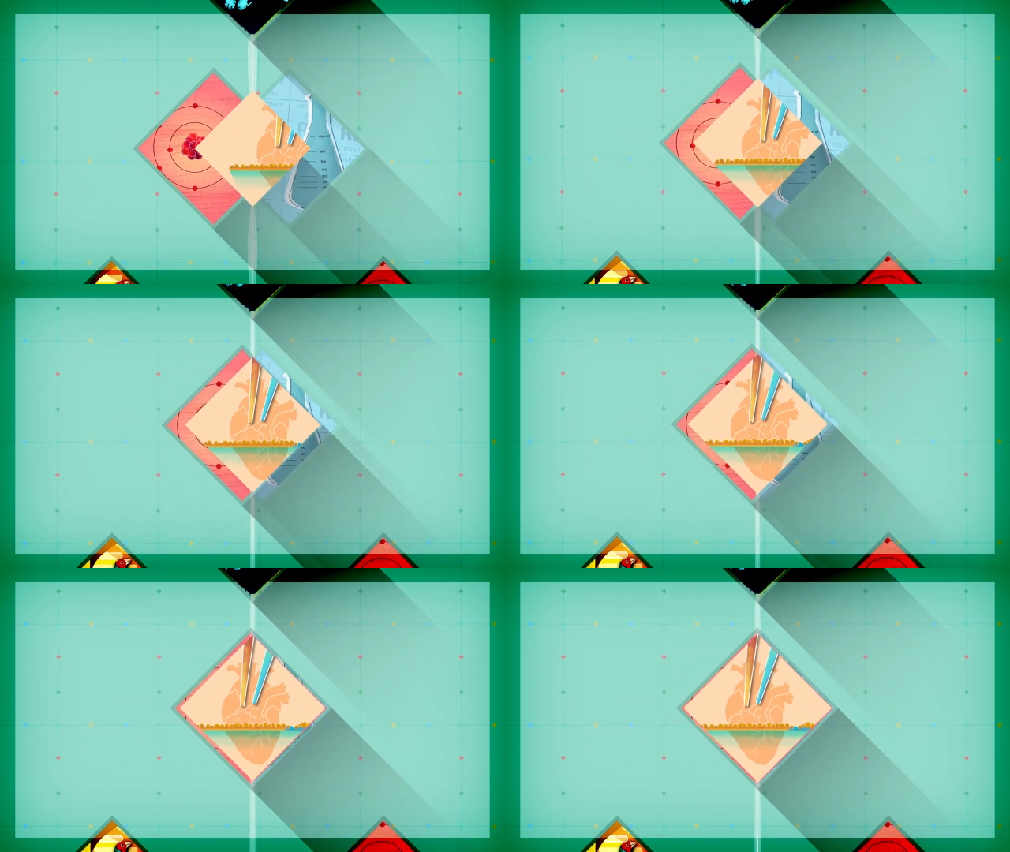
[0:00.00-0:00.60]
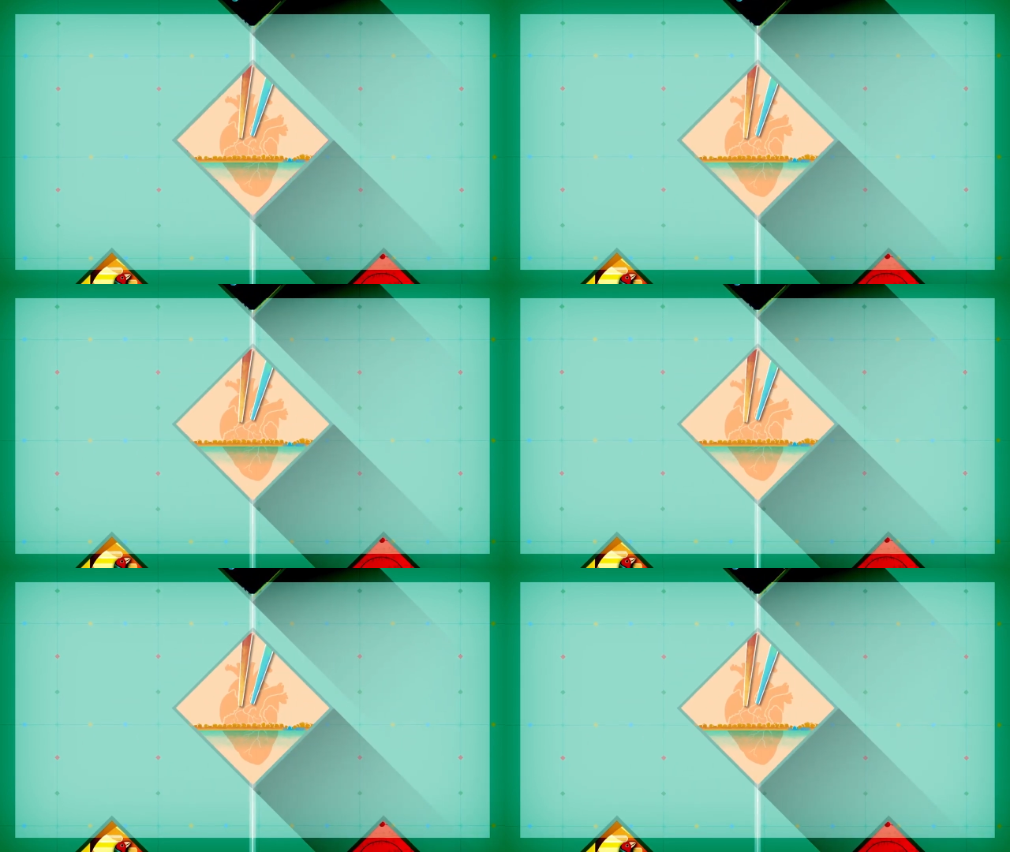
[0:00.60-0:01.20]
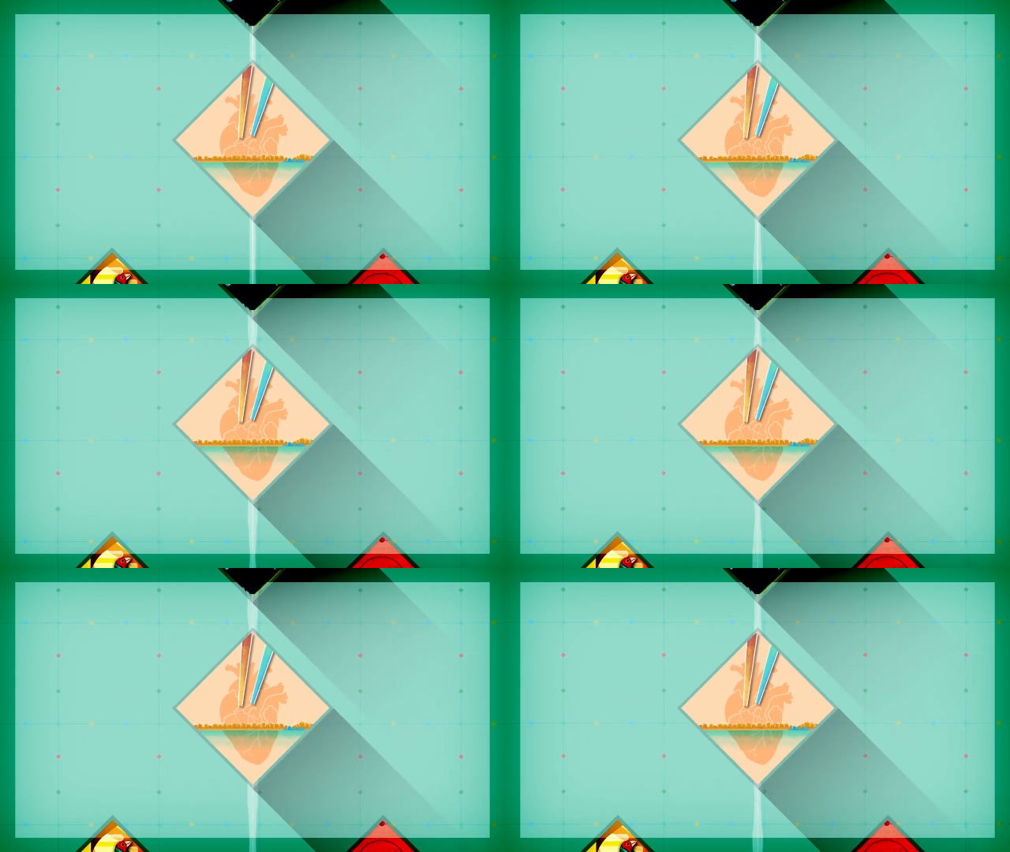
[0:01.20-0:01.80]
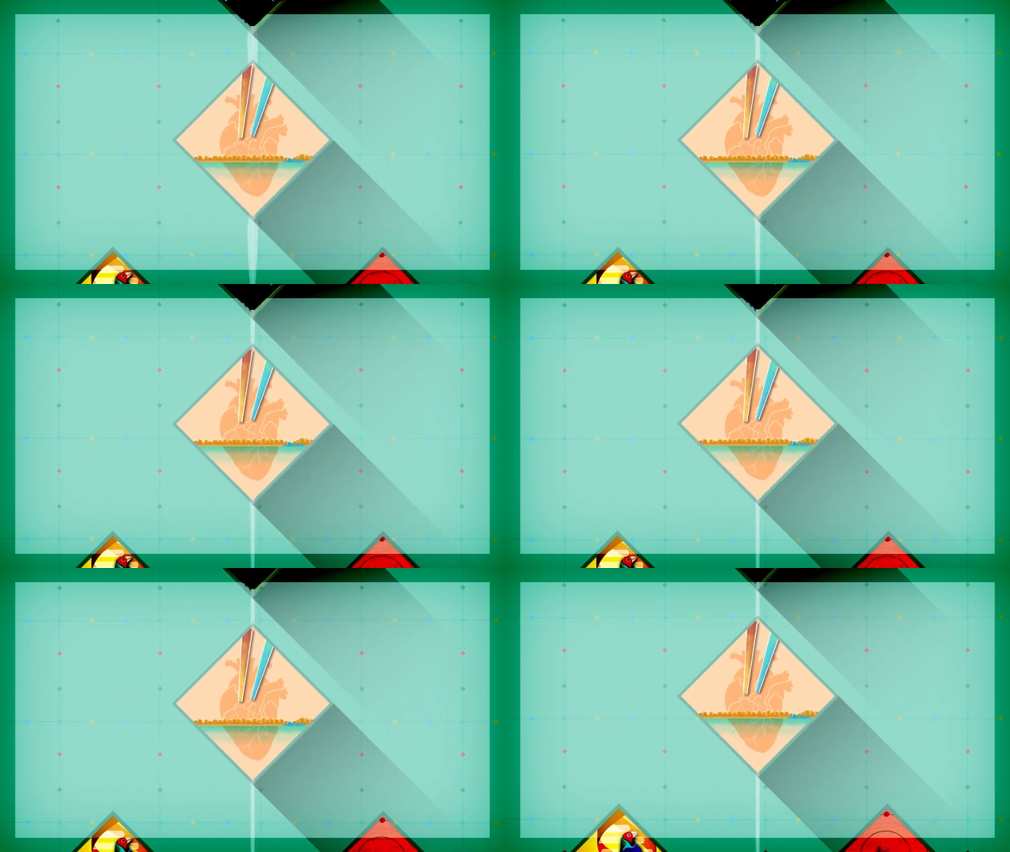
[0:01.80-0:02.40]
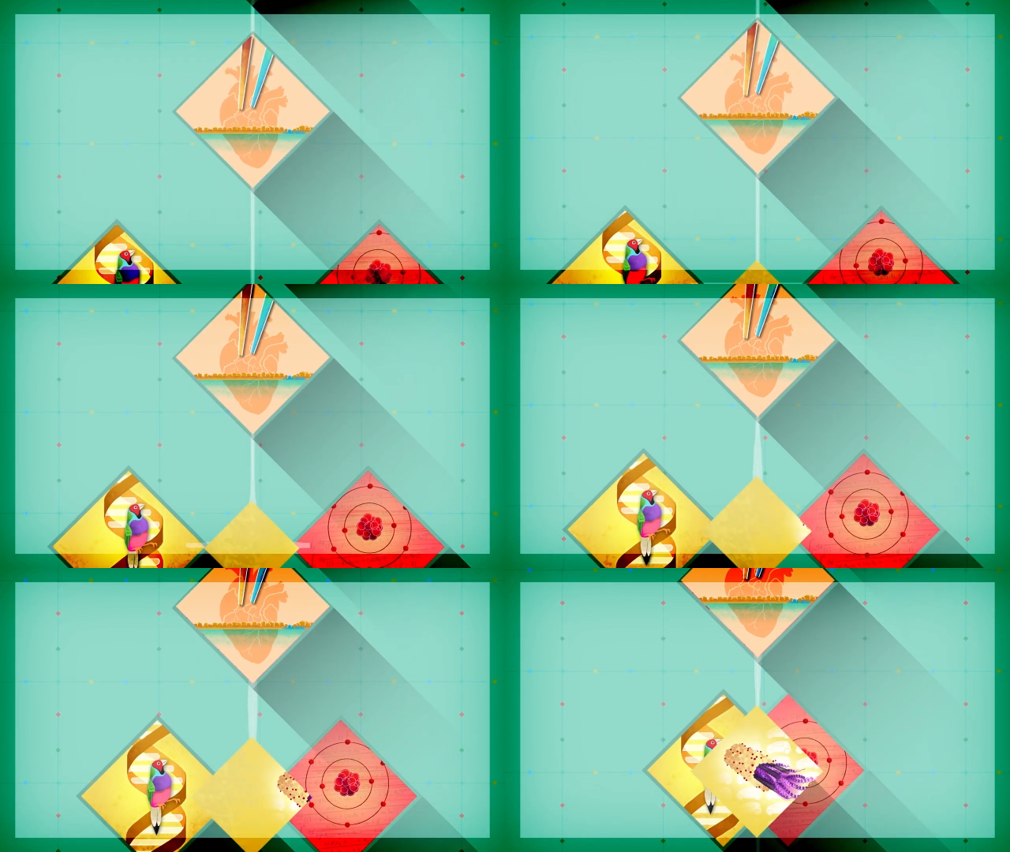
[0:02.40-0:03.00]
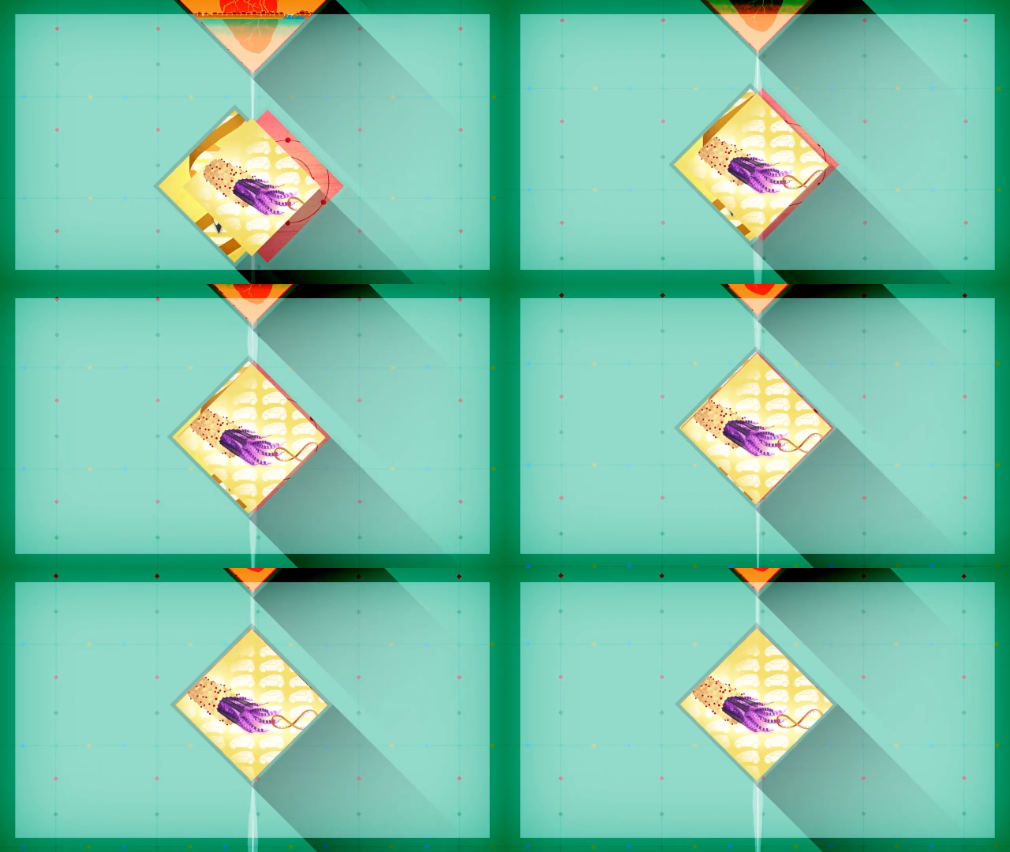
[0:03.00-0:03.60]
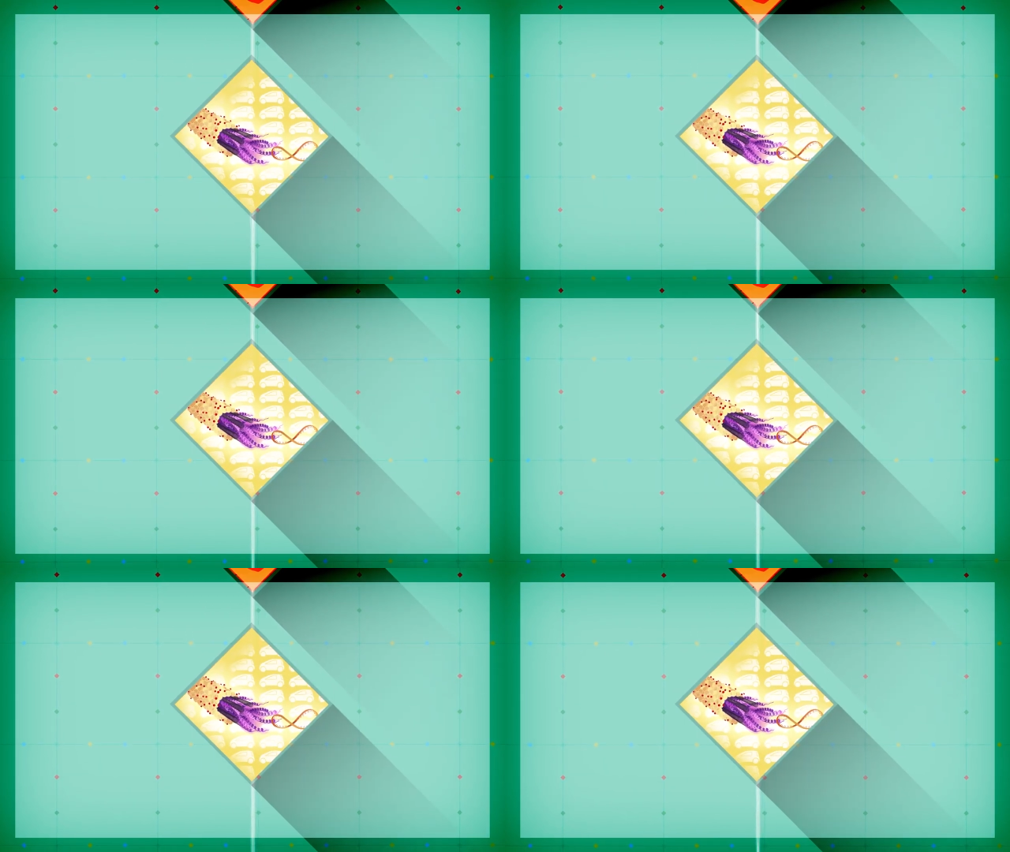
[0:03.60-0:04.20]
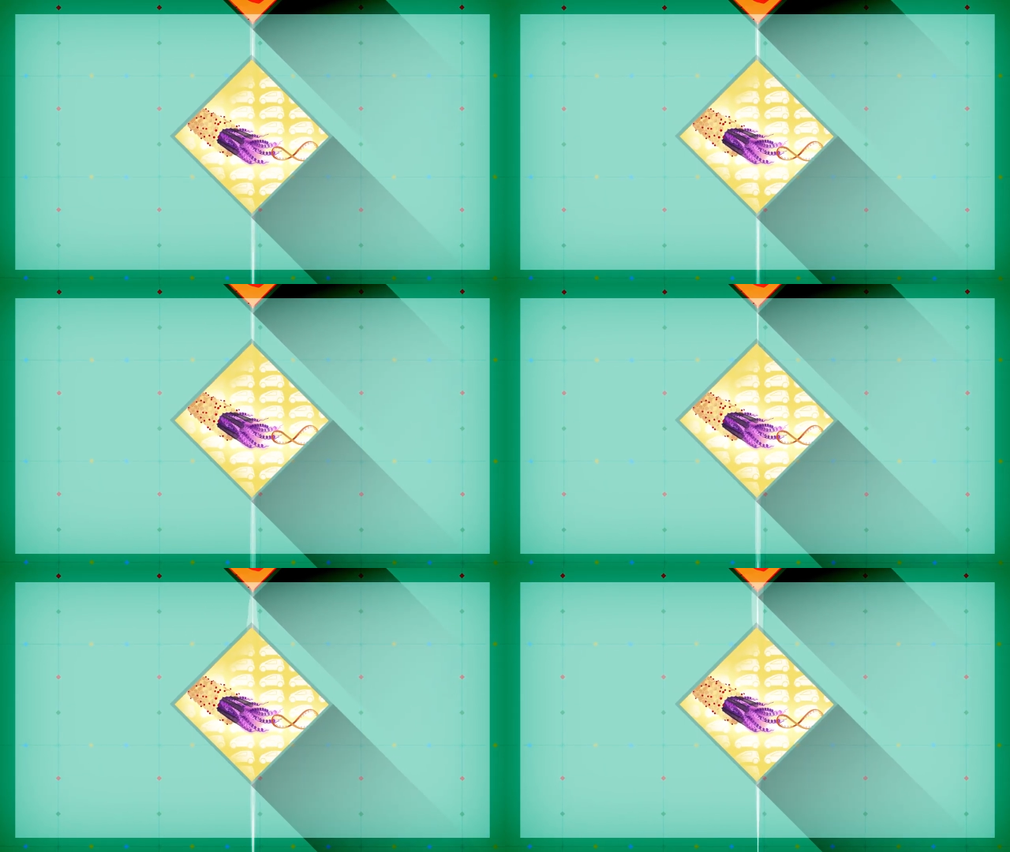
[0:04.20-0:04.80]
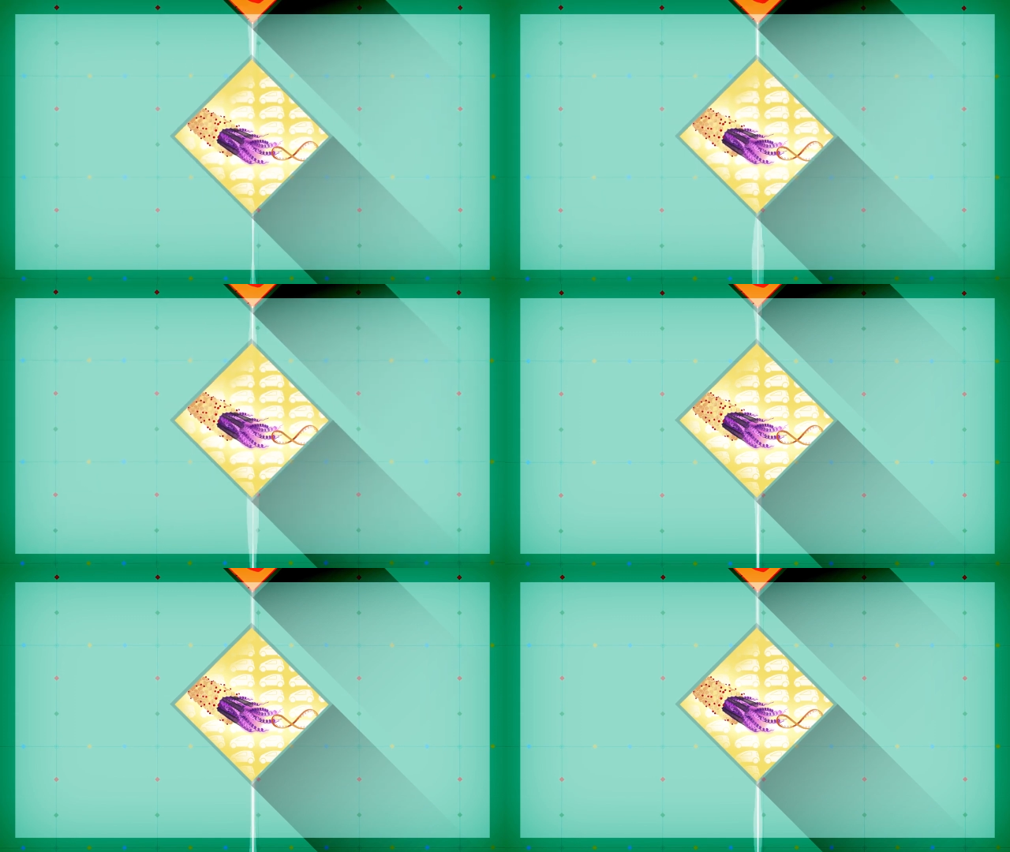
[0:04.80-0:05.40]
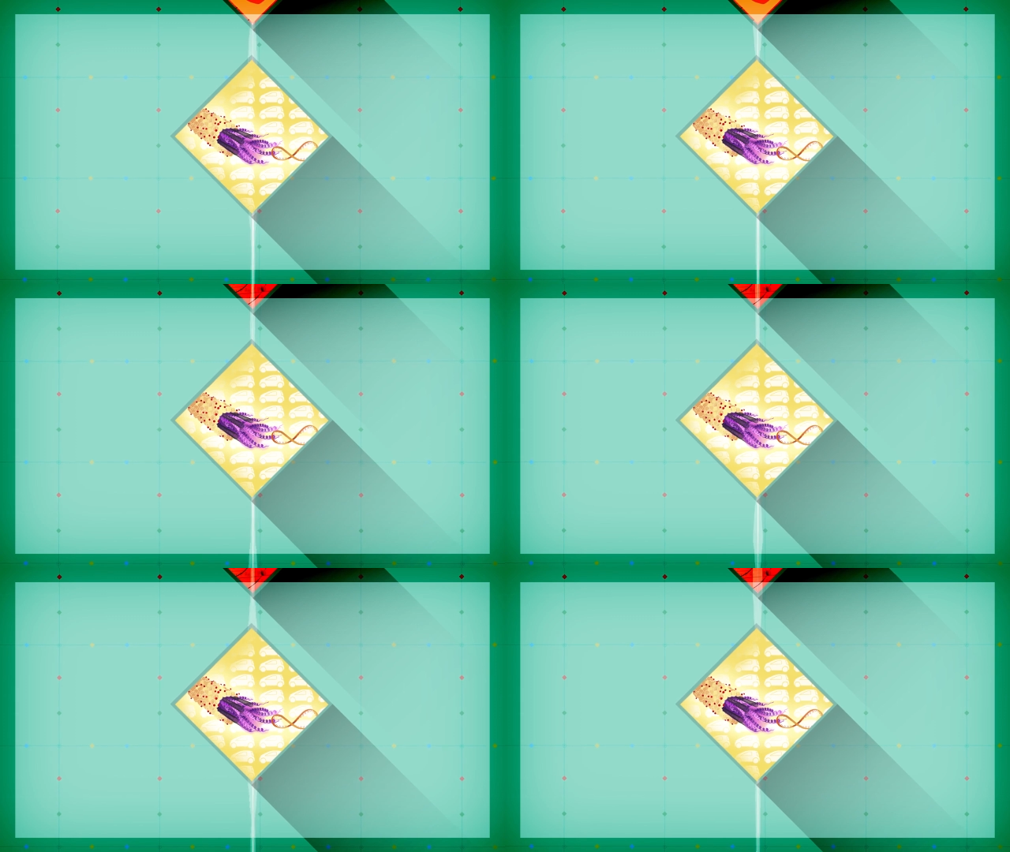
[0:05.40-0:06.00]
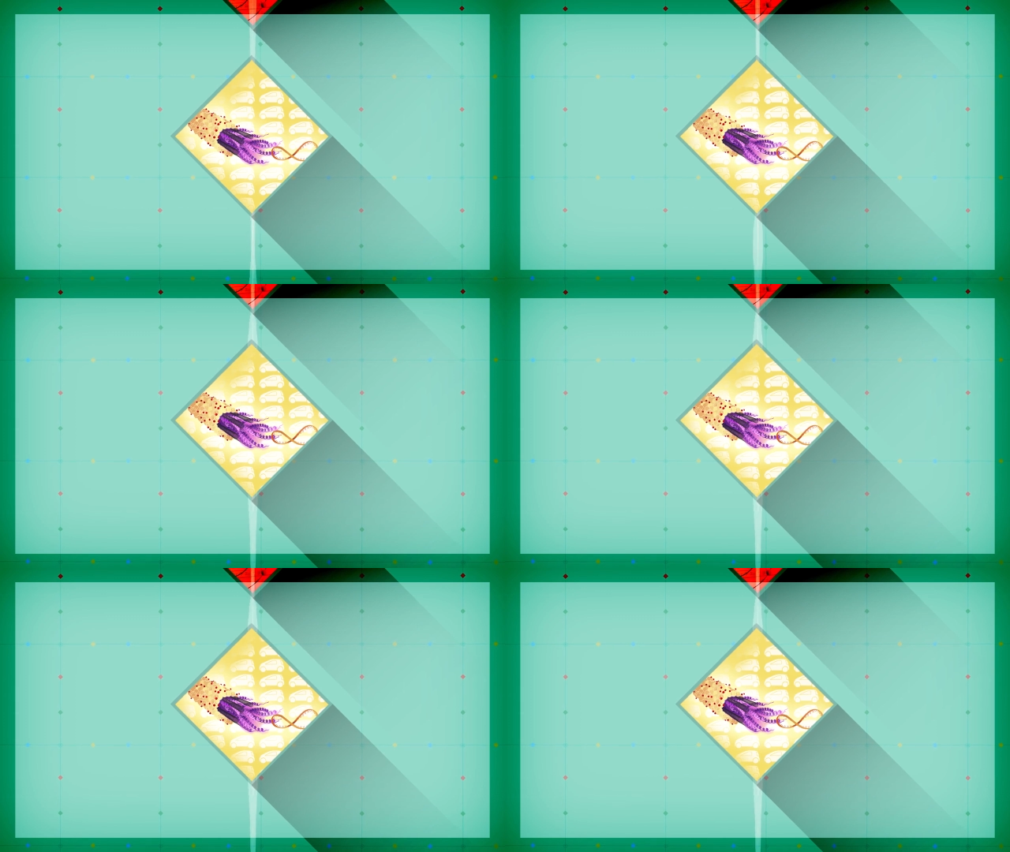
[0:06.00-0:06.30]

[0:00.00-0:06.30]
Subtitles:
(no speaker visible)